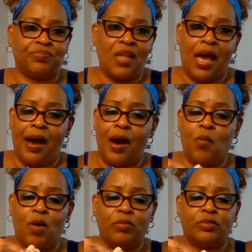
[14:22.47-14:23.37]
I don't
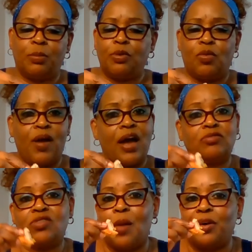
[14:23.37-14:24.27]
want the blue crabs without
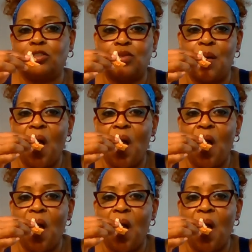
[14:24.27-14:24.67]
my shrimp.